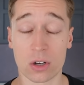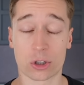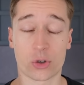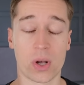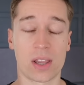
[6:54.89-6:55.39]
In
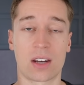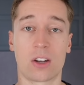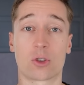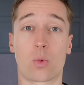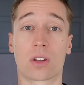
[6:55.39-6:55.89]
Australia
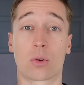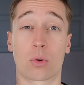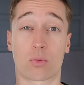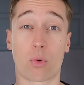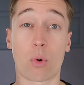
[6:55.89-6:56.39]
there is one
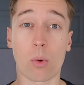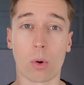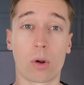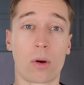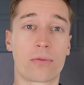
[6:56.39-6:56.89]
called
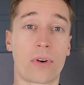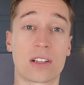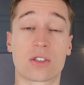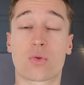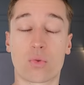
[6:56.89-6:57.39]
Rural
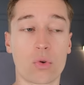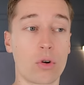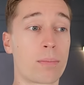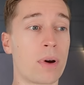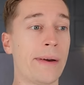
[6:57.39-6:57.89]
Funds
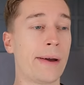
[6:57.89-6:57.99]
Group.